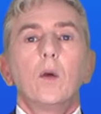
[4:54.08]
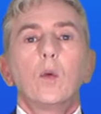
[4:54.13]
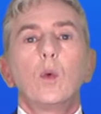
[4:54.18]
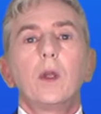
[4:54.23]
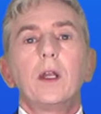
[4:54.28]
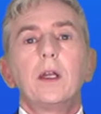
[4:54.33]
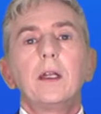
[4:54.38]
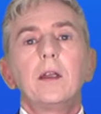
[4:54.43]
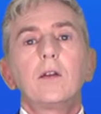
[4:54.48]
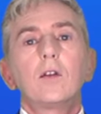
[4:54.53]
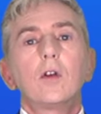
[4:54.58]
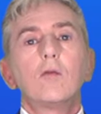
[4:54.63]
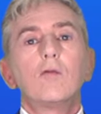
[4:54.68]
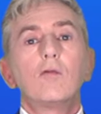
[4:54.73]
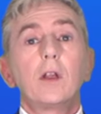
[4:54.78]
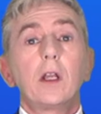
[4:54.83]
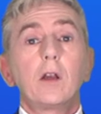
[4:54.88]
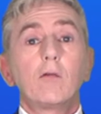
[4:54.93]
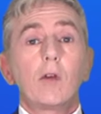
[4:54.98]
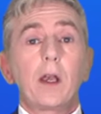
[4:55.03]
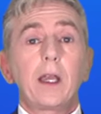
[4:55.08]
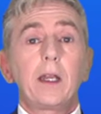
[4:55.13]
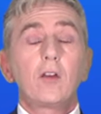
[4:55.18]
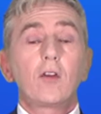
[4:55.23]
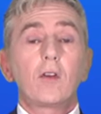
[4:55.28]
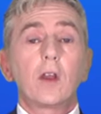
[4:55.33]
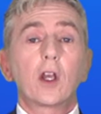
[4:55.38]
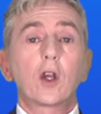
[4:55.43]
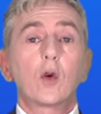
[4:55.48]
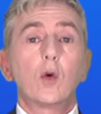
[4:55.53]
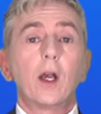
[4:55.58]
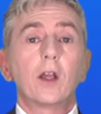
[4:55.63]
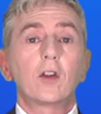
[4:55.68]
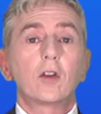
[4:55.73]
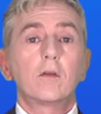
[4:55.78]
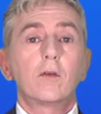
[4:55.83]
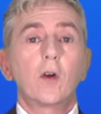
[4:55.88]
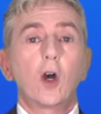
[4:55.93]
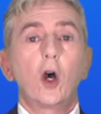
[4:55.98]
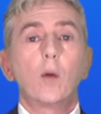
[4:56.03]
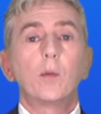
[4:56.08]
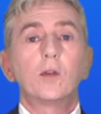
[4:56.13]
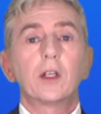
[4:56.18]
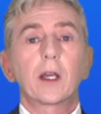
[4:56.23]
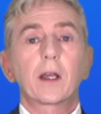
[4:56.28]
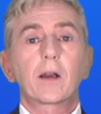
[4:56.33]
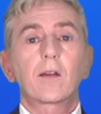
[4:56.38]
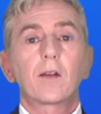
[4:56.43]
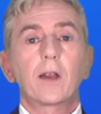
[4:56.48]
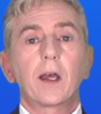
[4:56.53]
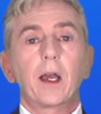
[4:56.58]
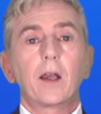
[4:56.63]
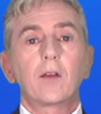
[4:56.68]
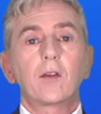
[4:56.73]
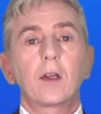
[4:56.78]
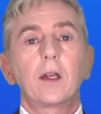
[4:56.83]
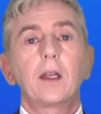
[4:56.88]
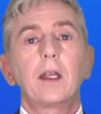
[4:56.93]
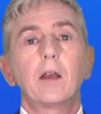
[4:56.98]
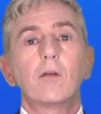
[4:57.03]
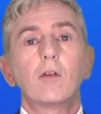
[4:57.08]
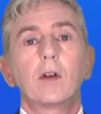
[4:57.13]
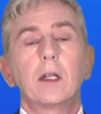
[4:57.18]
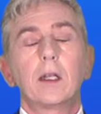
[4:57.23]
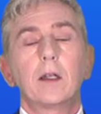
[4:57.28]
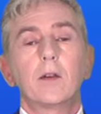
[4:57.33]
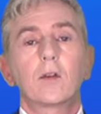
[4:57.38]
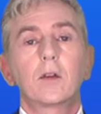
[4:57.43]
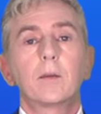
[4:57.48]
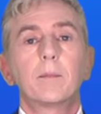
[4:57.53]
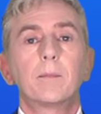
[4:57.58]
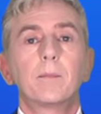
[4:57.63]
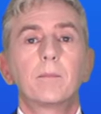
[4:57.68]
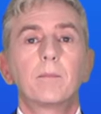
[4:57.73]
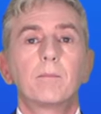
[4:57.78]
We need to rearrange the equation for object size, and here it is.